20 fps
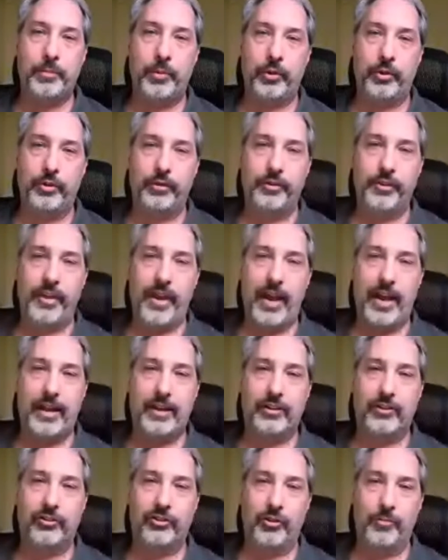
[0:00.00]
people
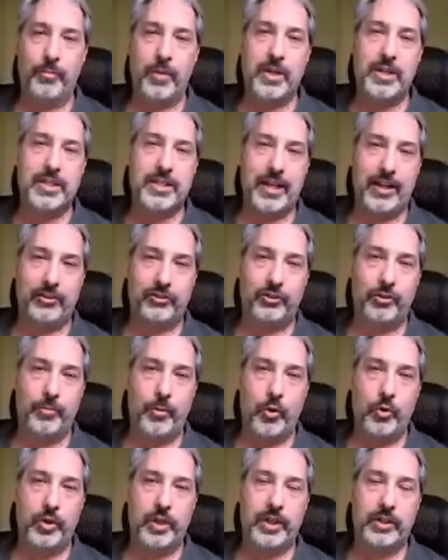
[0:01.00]
that submit
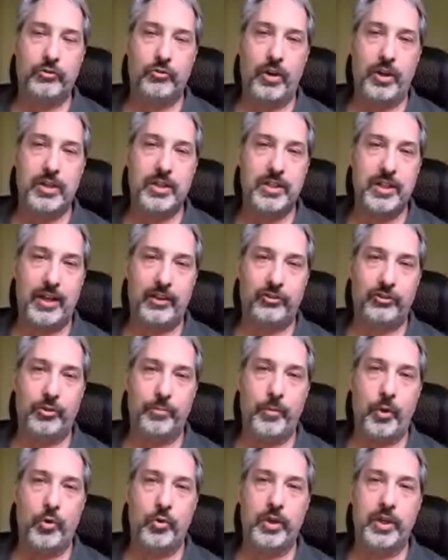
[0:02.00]
testimony, written
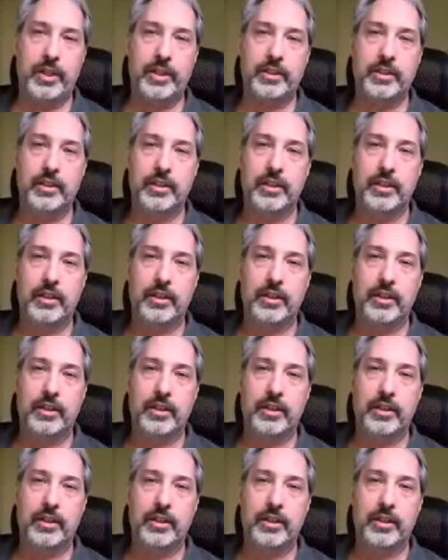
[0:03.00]
testimony